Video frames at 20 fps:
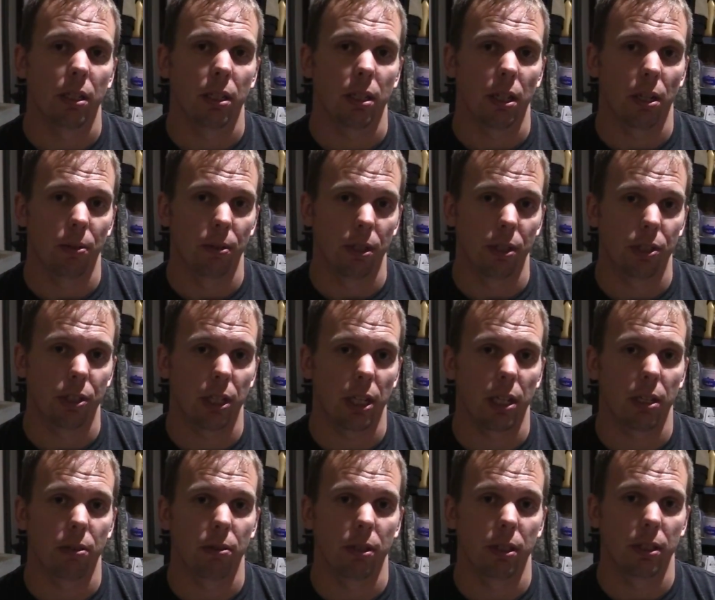on this
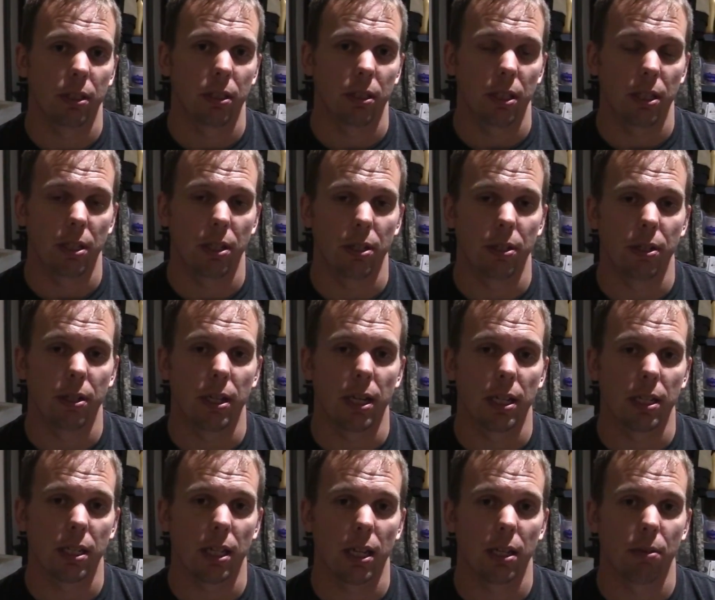channel, and you know you
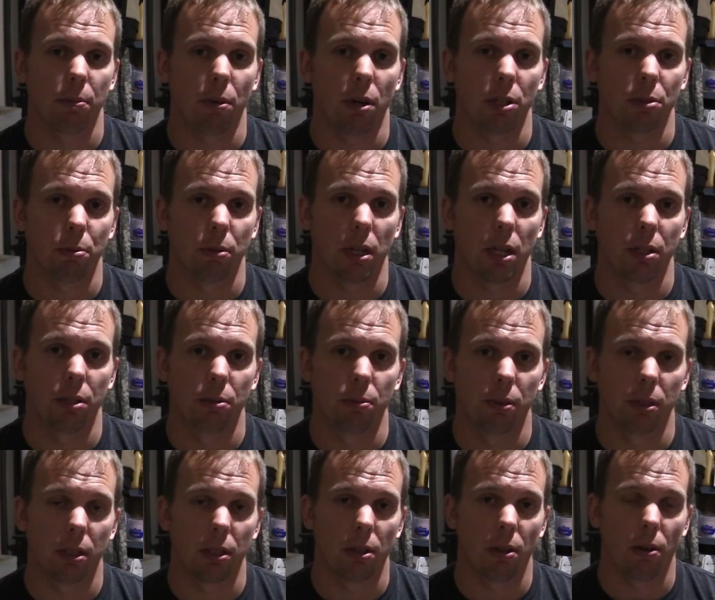guys like to watch what I do
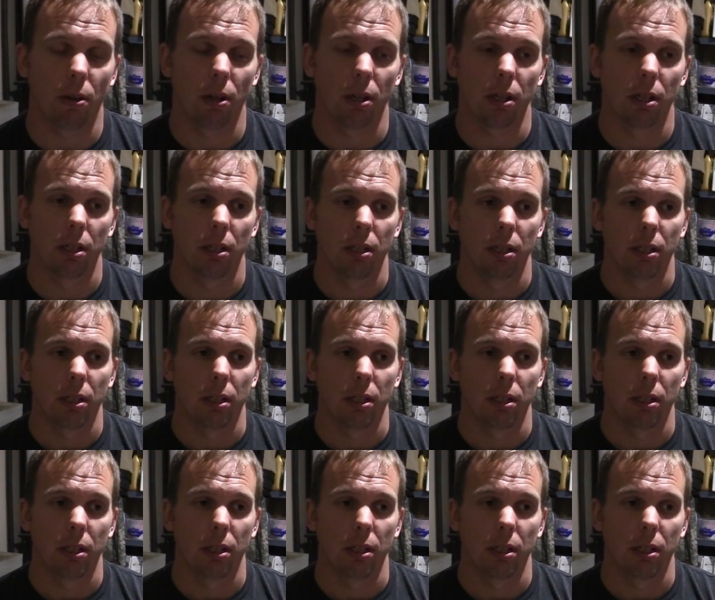with the car.